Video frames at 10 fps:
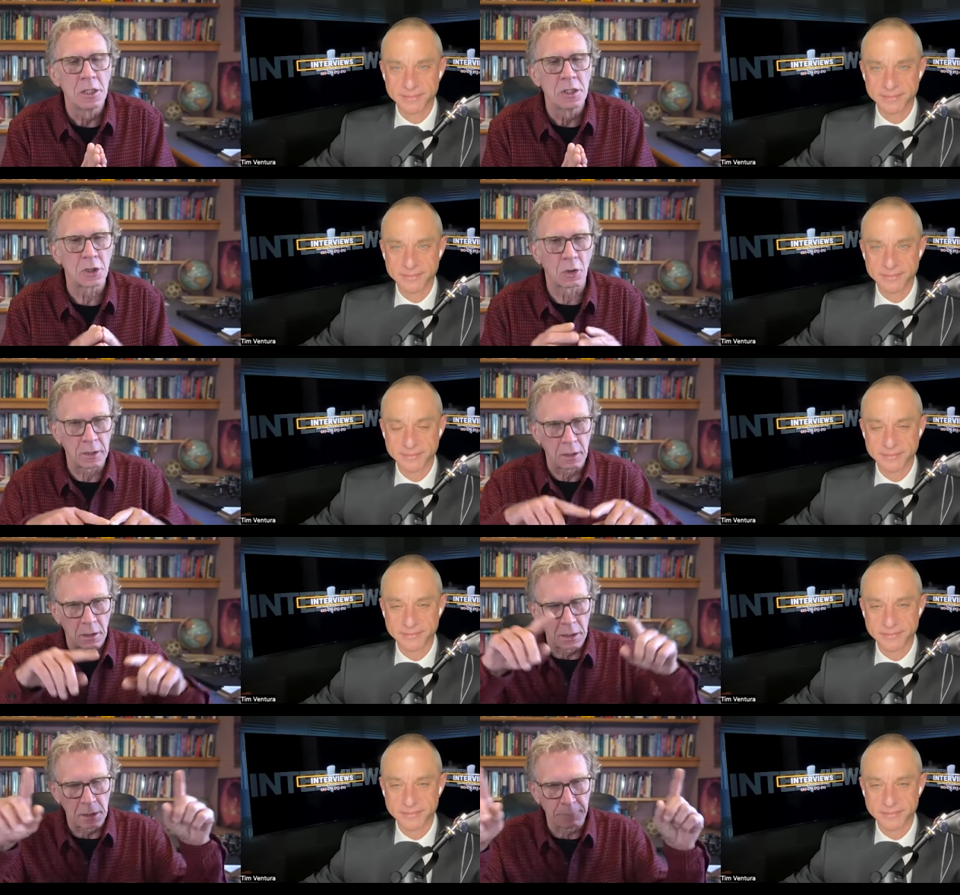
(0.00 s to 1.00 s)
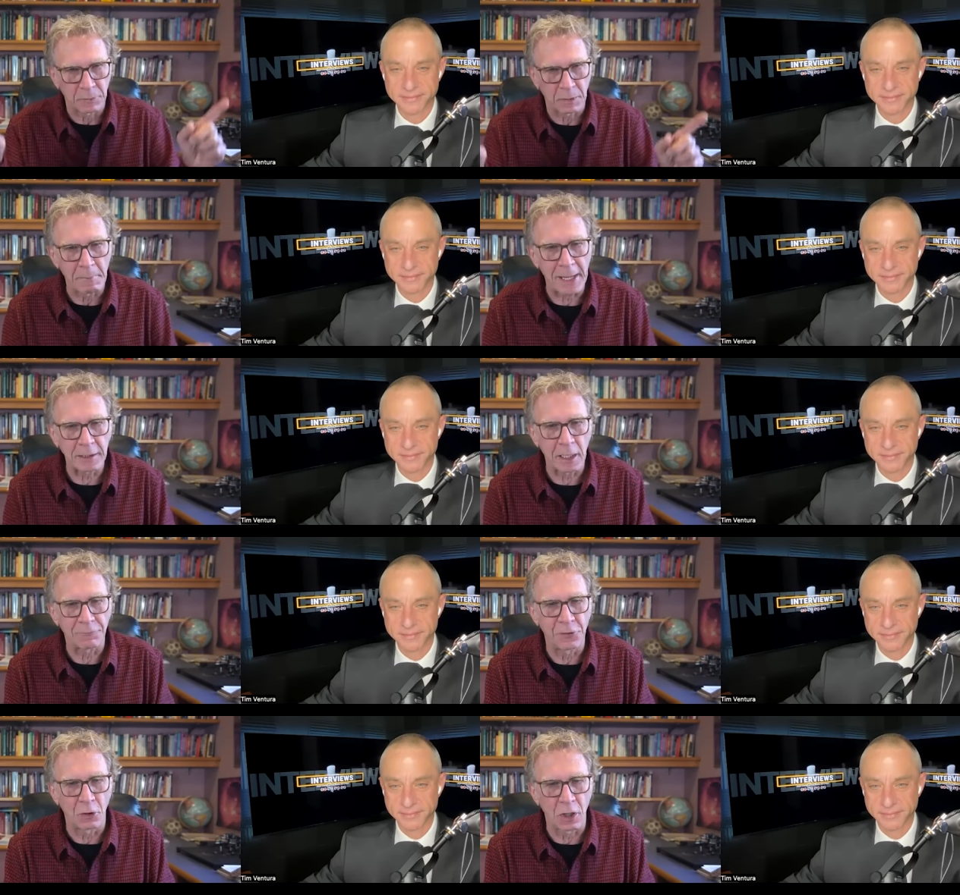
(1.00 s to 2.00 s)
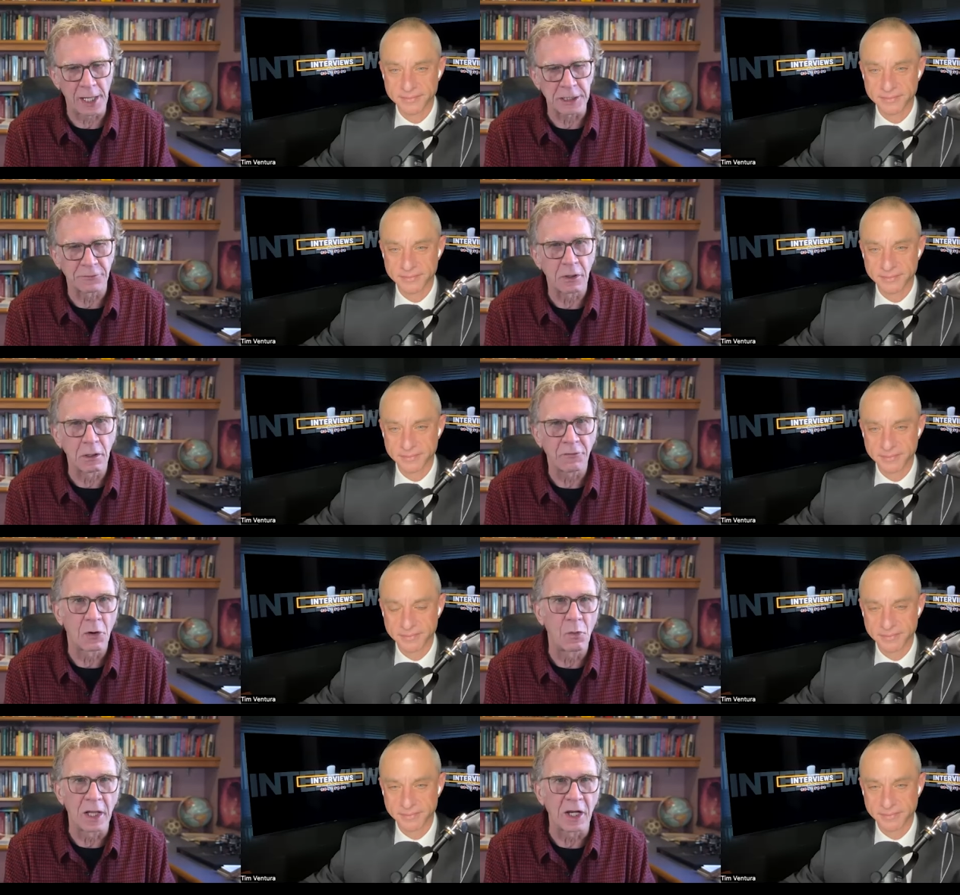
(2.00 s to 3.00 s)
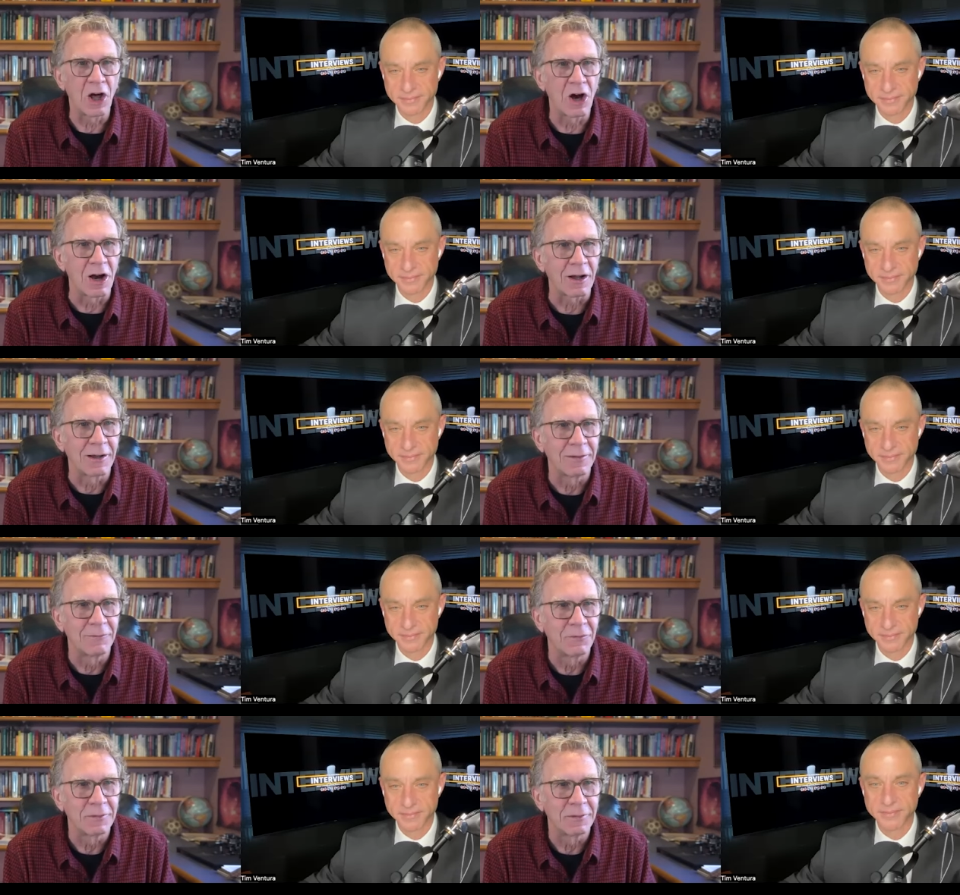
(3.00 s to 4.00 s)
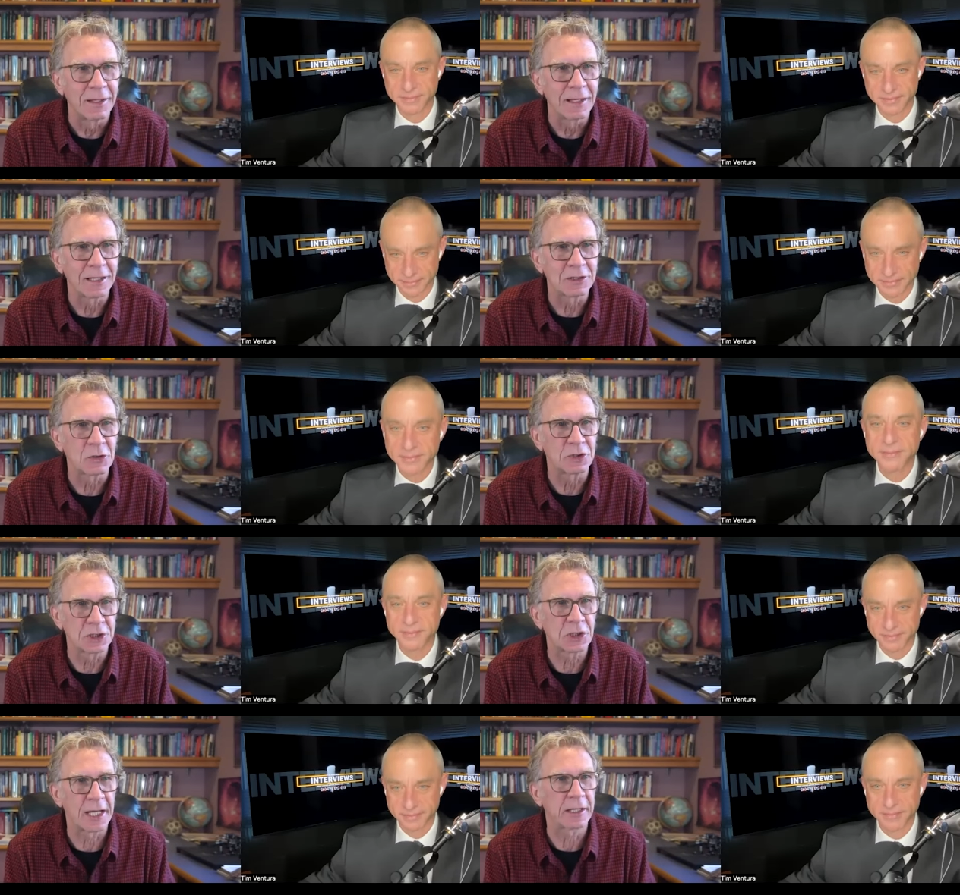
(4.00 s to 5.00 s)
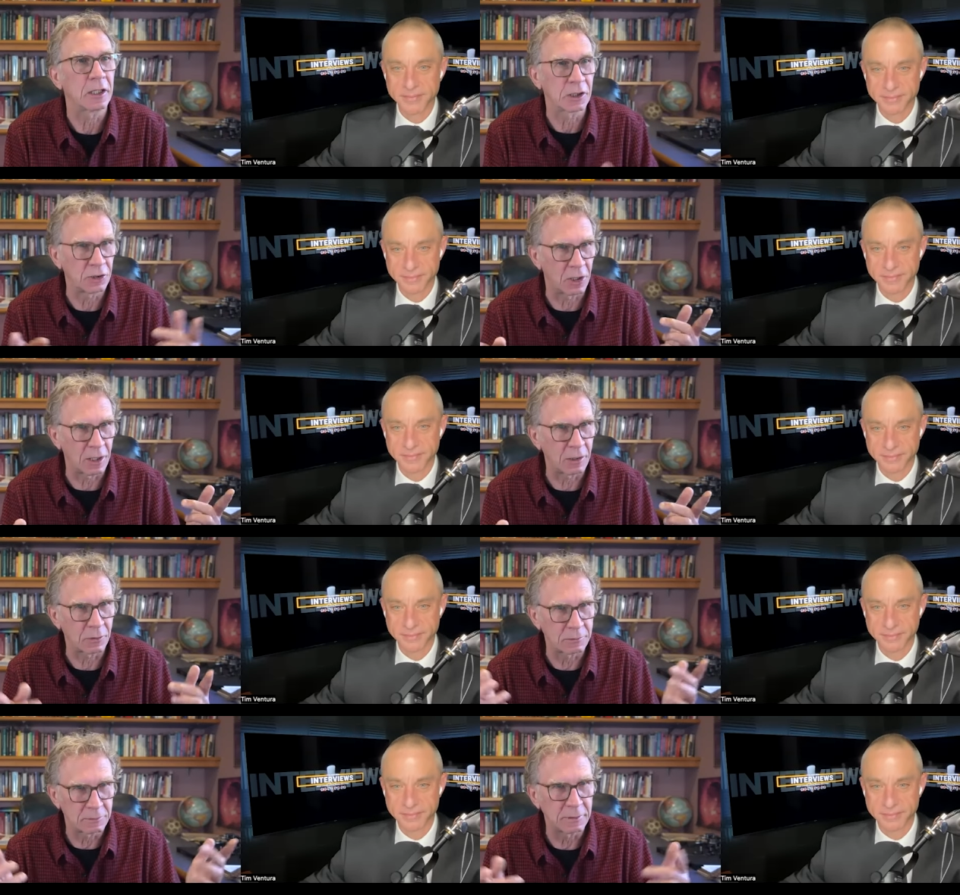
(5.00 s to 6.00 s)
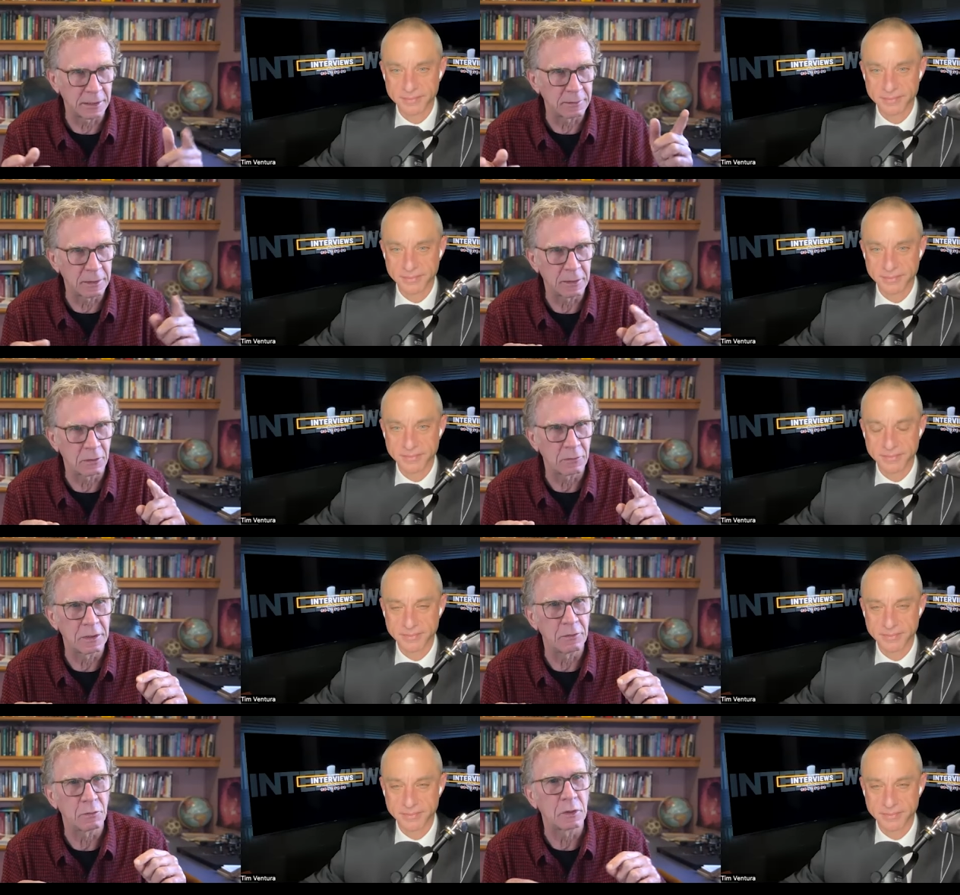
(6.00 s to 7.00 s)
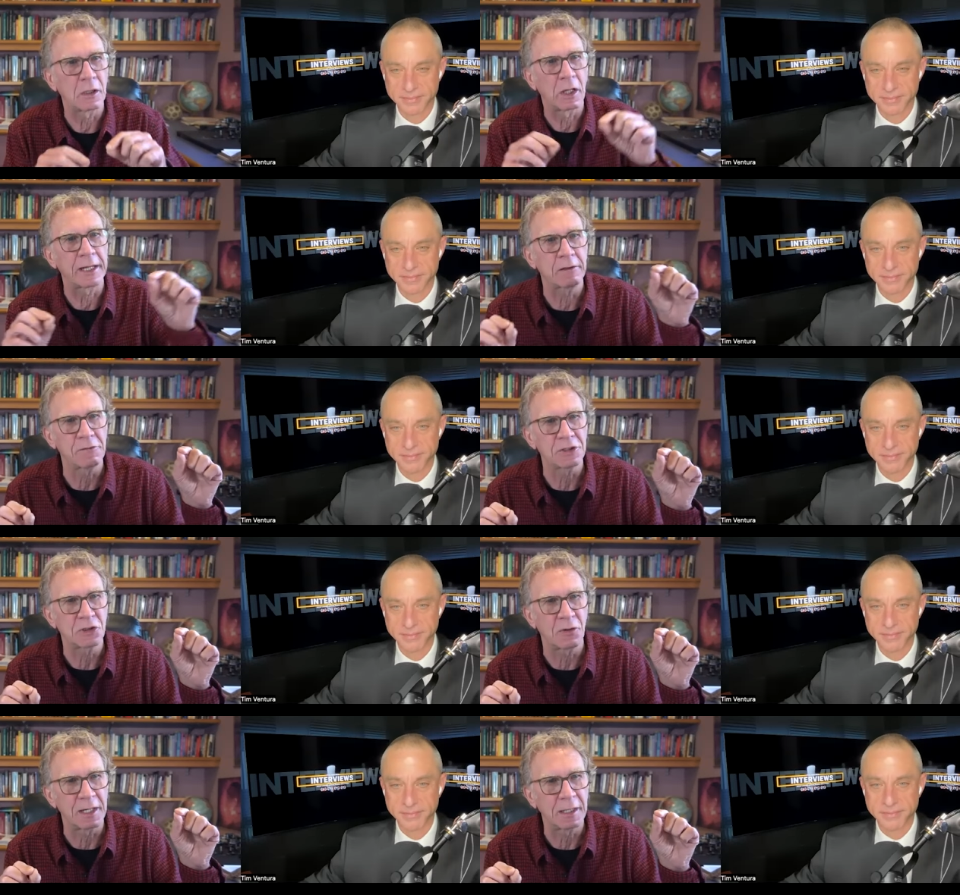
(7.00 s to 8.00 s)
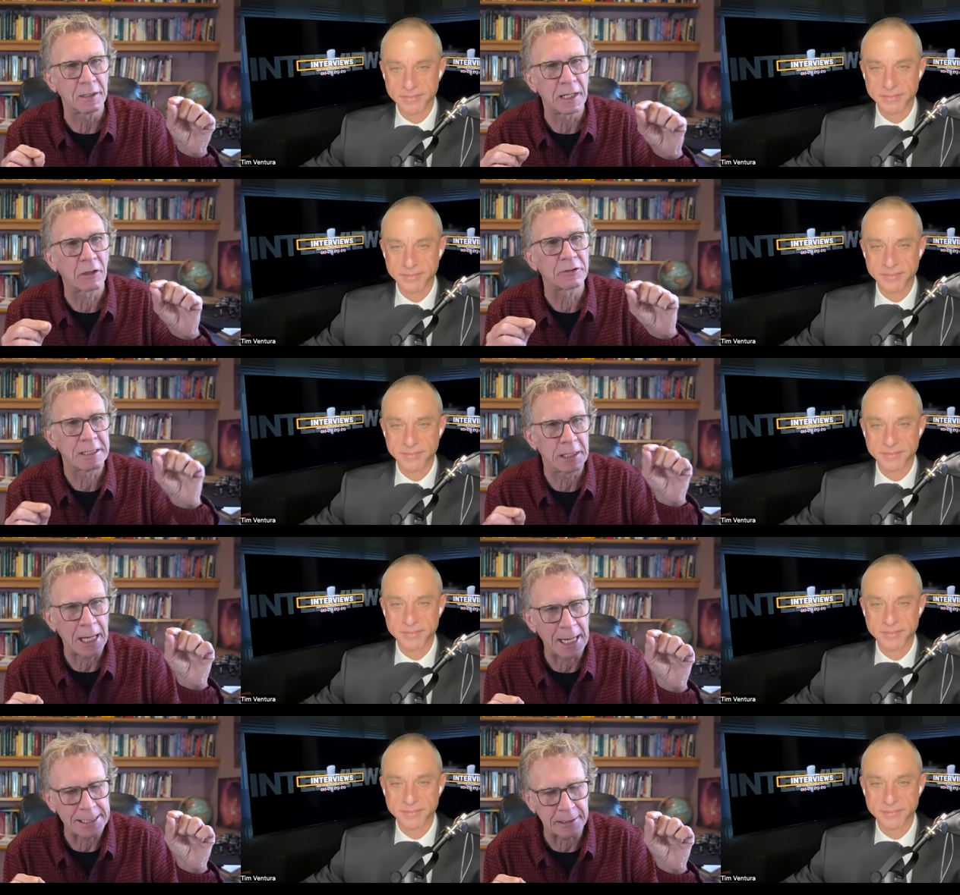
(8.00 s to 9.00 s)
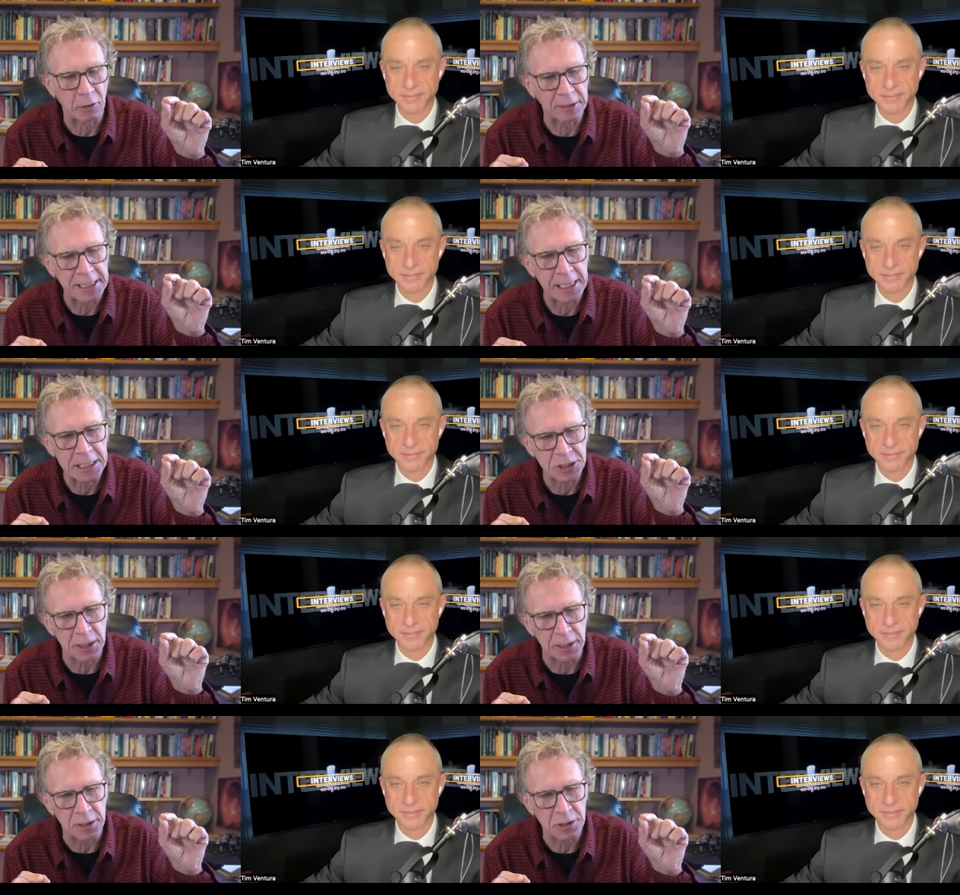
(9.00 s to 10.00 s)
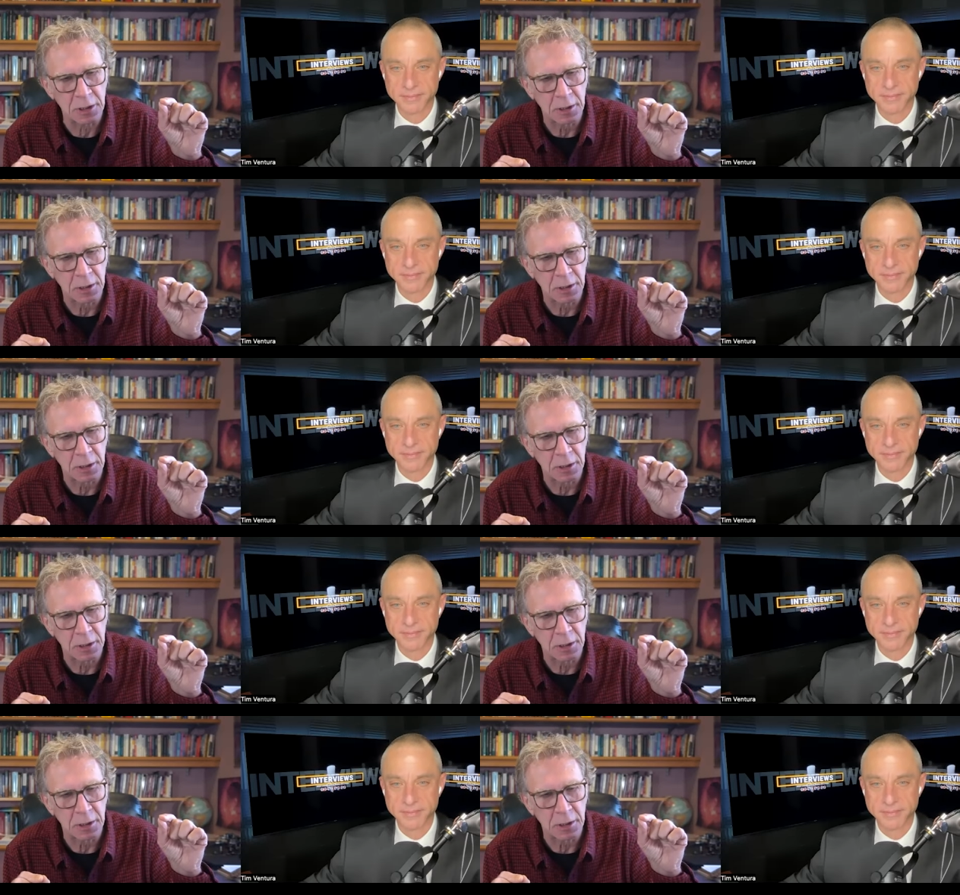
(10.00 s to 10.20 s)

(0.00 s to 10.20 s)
Speaker 1: So the the magnetic field lines of Earth are really long, and so just like in a guitar, or you know, you know, the length of the string and how tight or tense it is,